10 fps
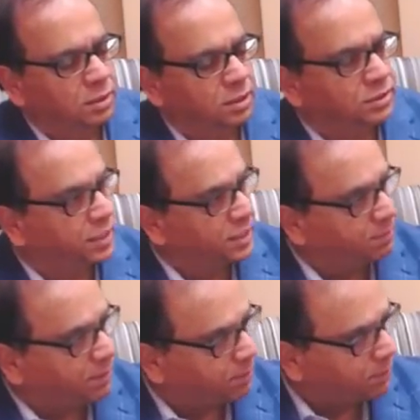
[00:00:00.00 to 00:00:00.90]
the State
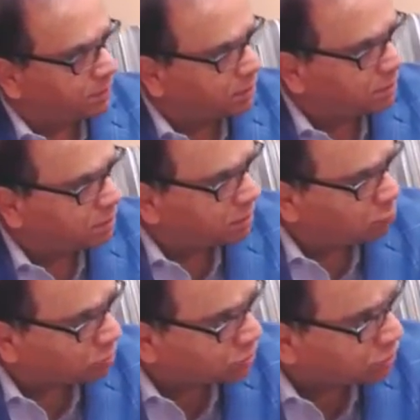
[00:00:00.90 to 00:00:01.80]
Department,
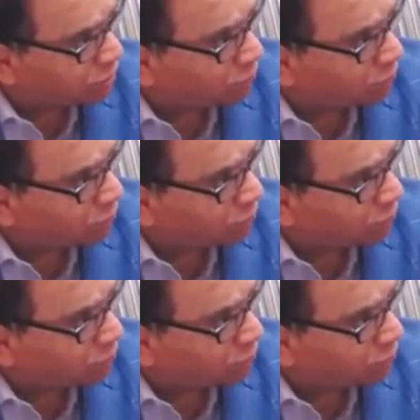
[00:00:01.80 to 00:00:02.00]
Washington,